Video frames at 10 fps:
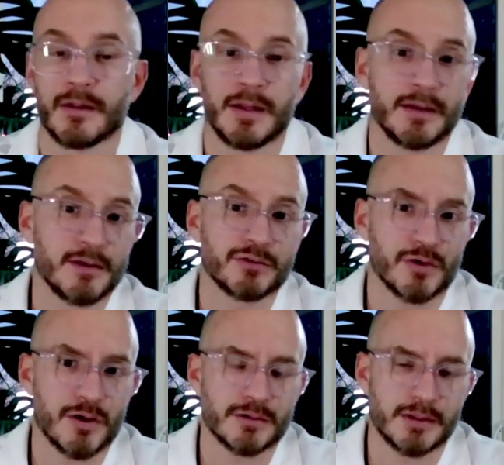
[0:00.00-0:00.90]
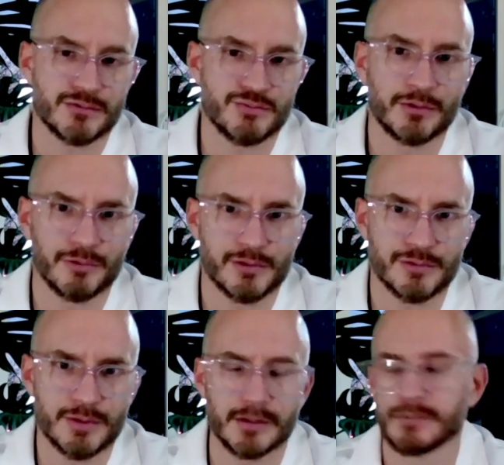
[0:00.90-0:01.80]
It does hurt. It's real
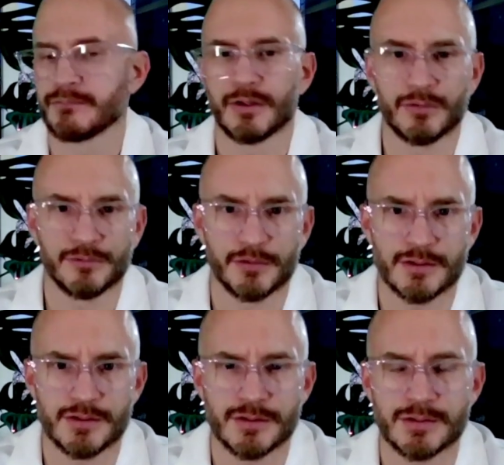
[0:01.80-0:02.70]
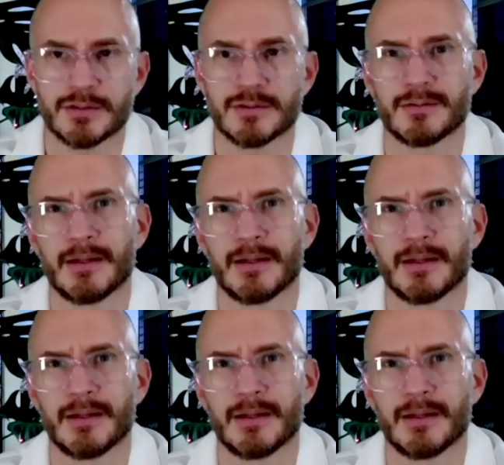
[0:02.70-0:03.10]
surgery, real incisions.